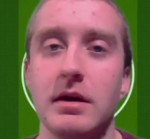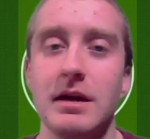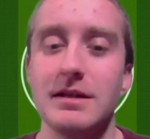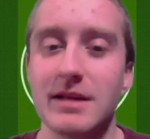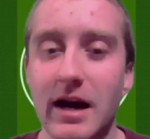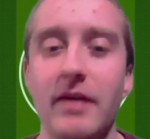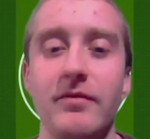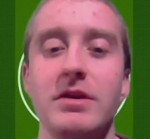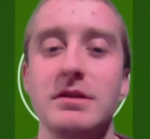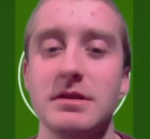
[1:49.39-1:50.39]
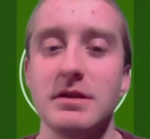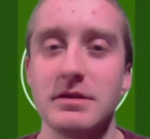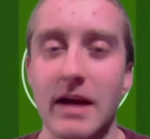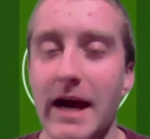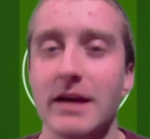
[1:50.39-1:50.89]
His confidence
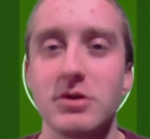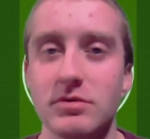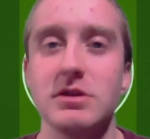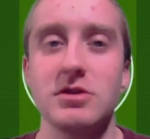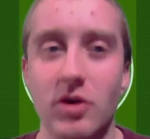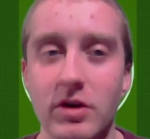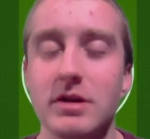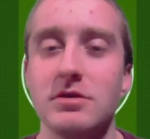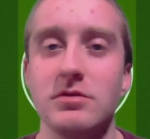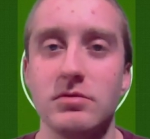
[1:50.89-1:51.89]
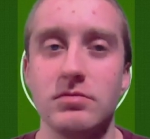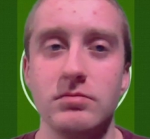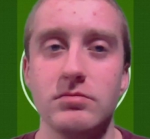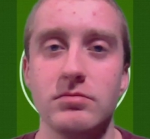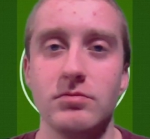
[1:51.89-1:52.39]
is actually starting to
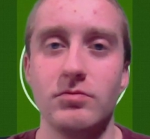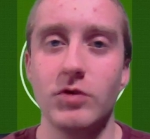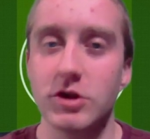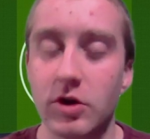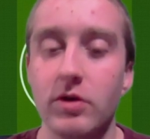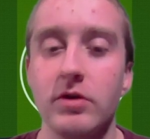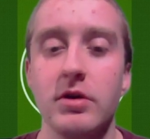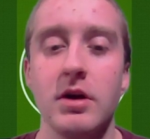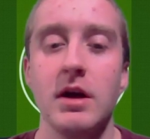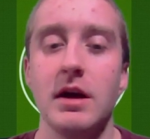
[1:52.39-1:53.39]
return.